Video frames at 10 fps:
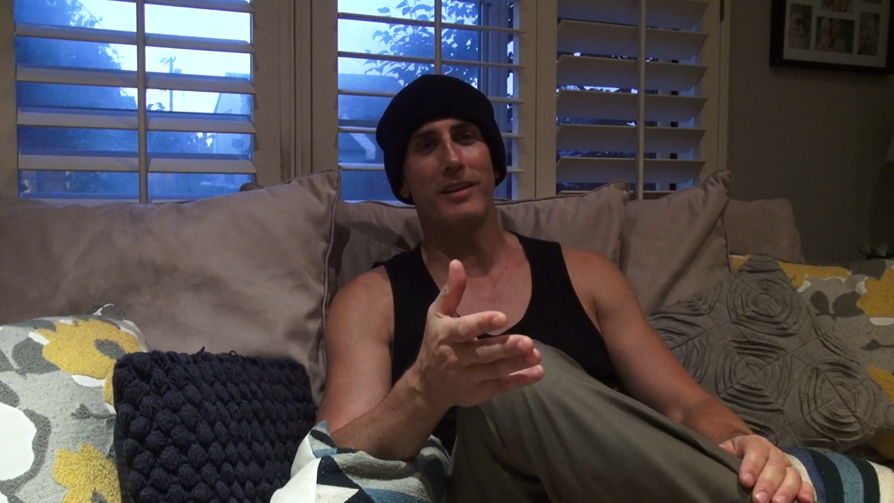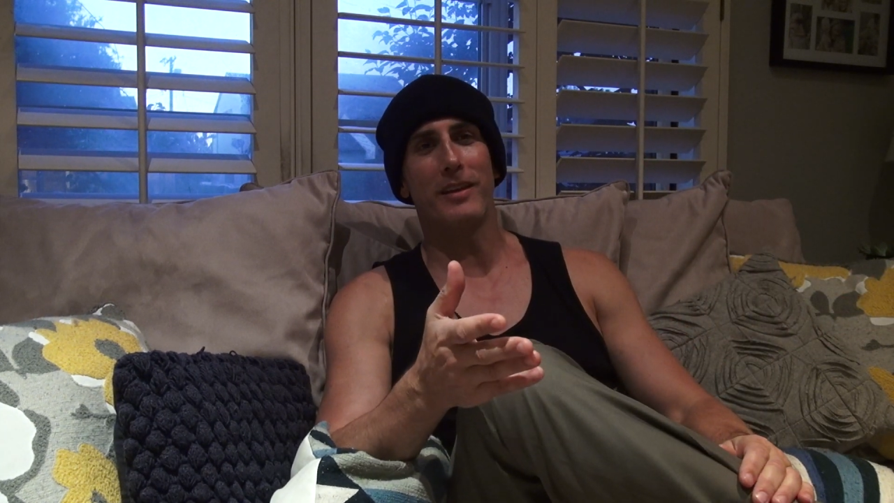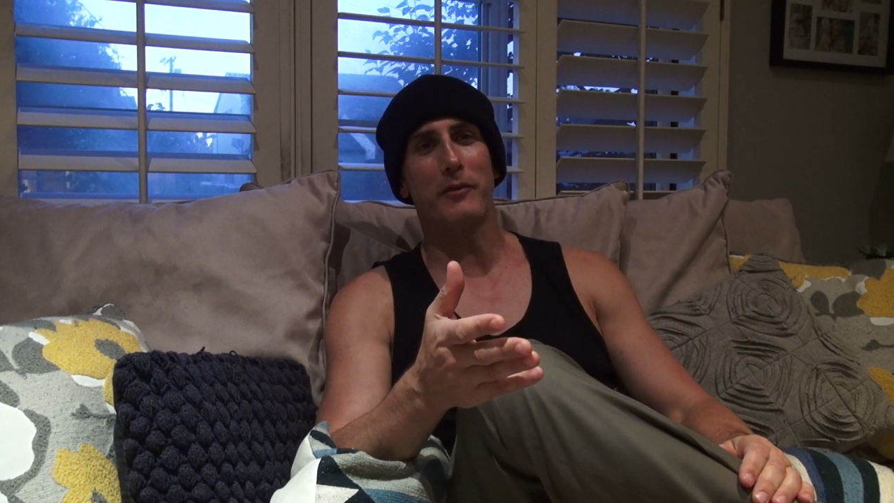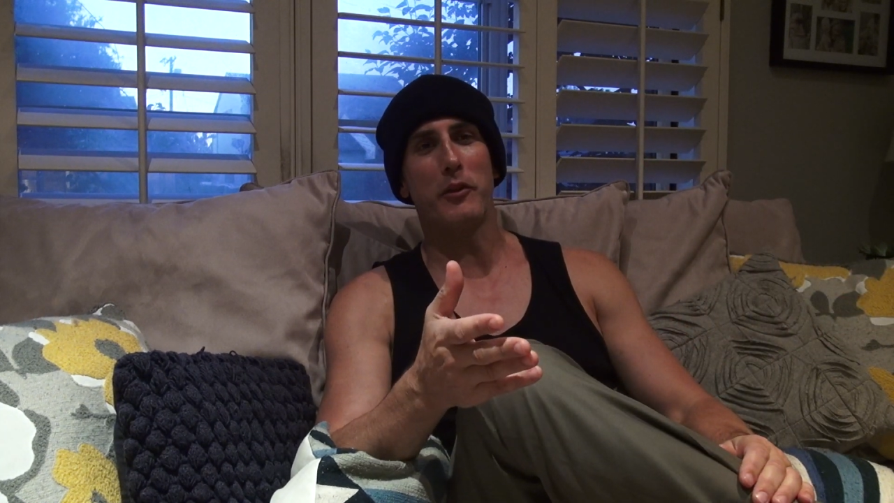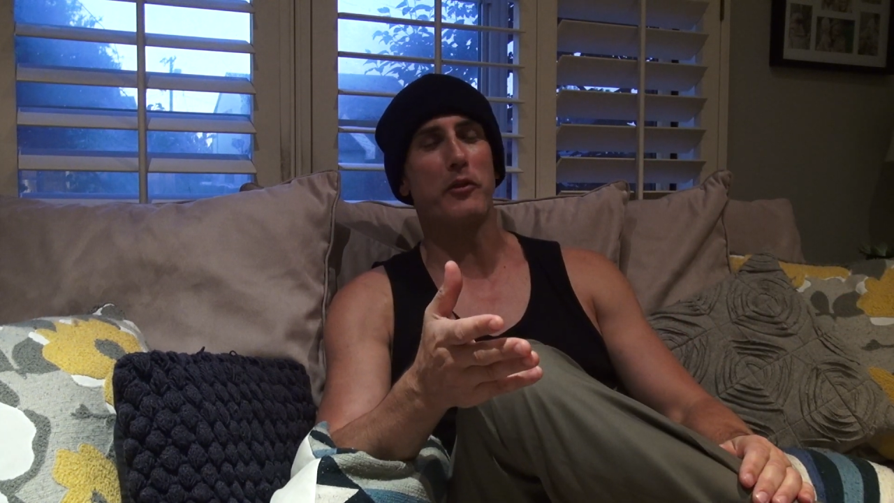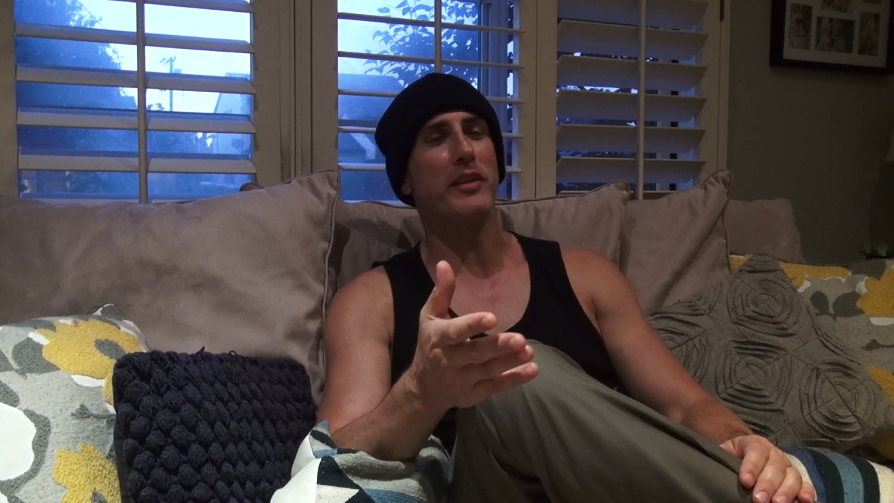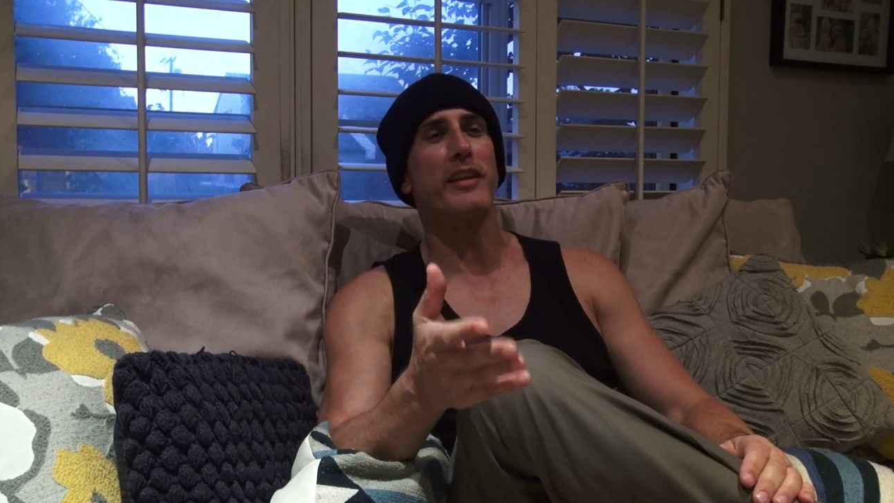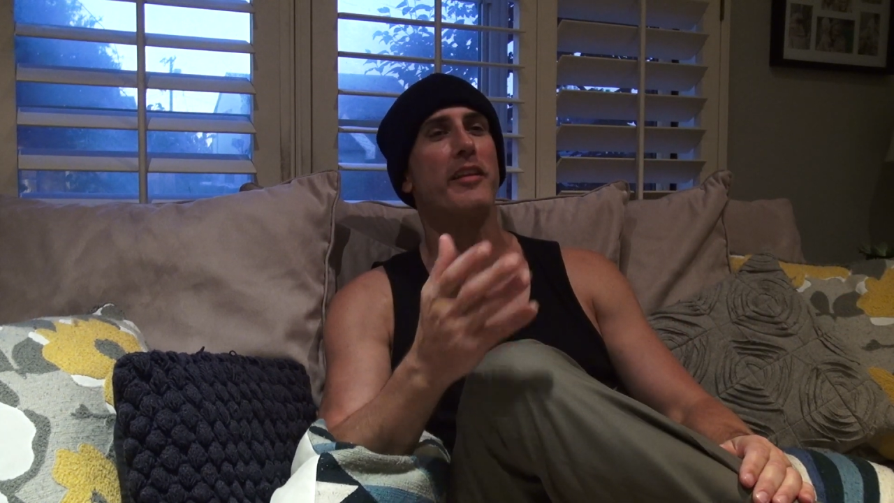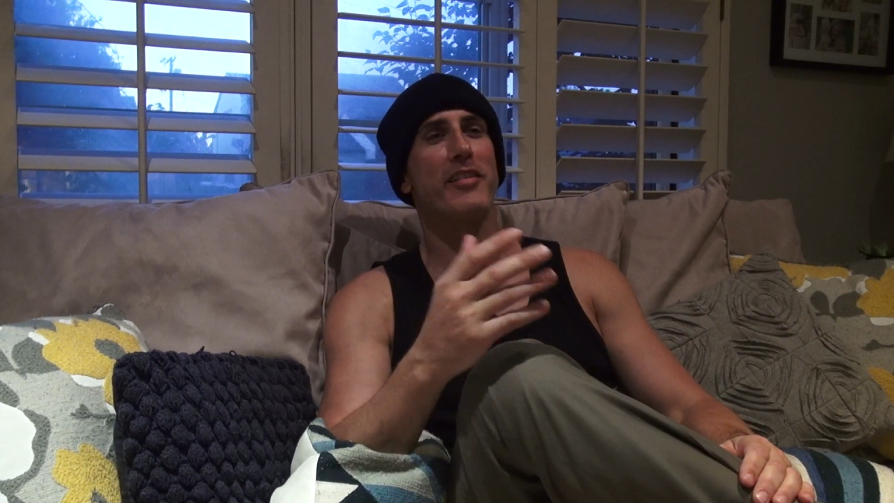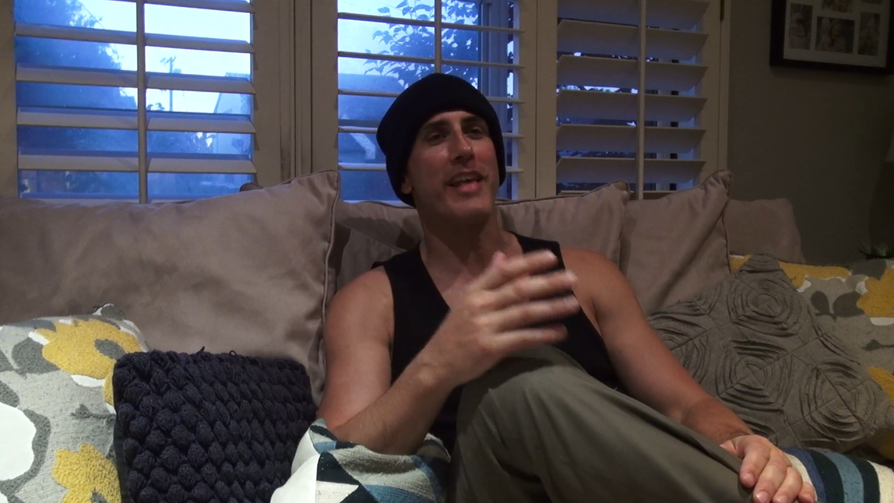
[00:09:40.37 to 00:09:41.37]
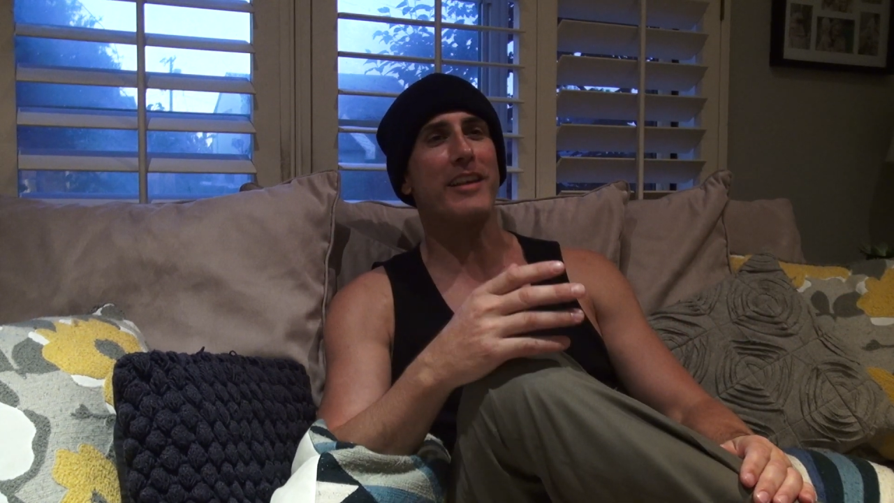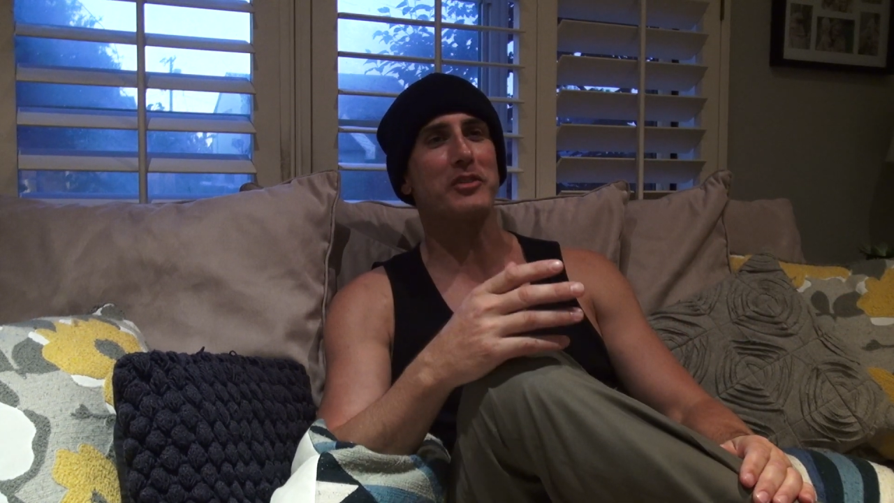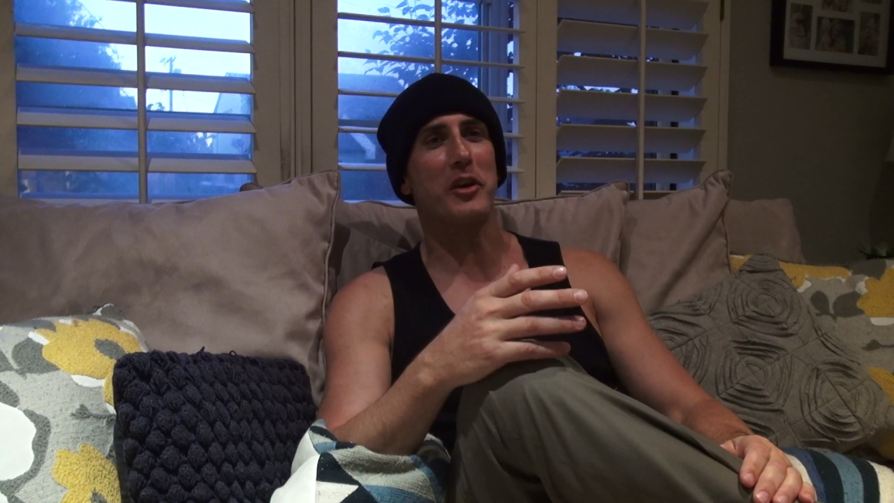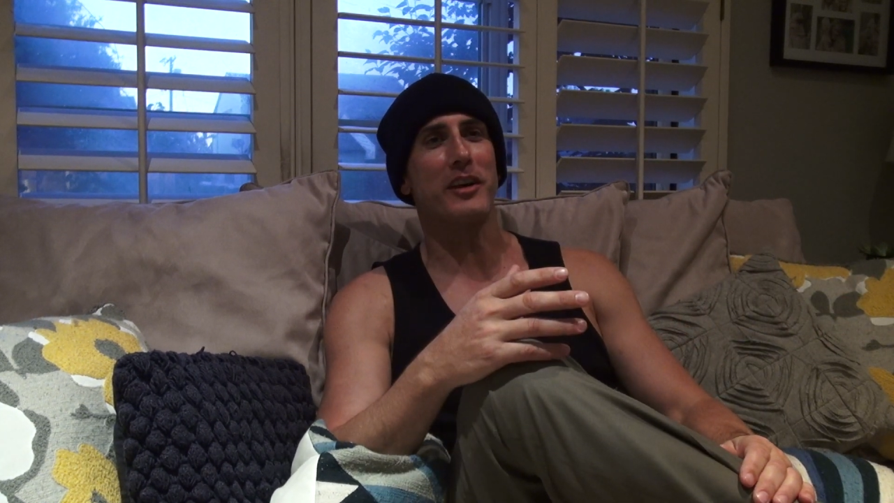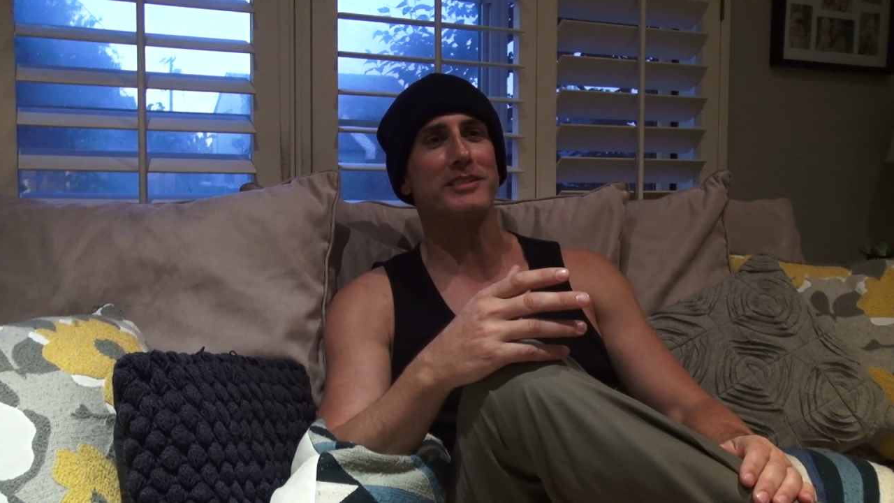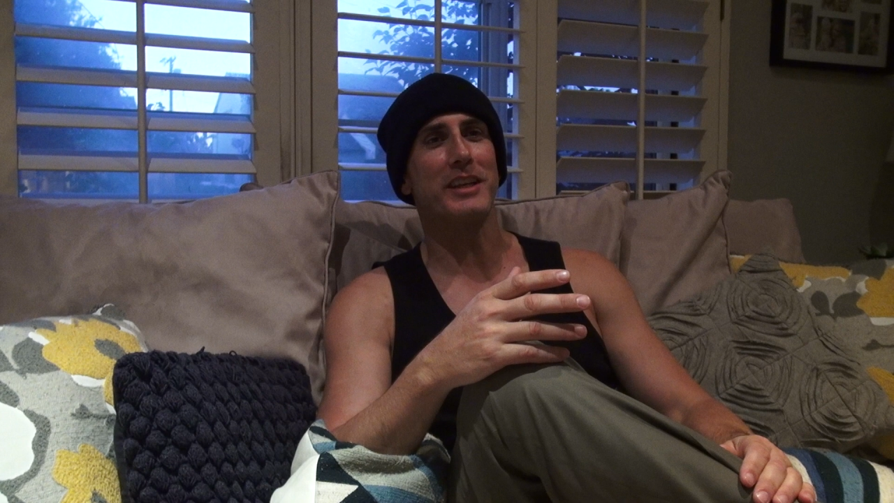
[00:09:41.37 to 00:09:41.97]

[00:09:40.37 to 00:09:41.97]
if you've seen A Disaster Artist,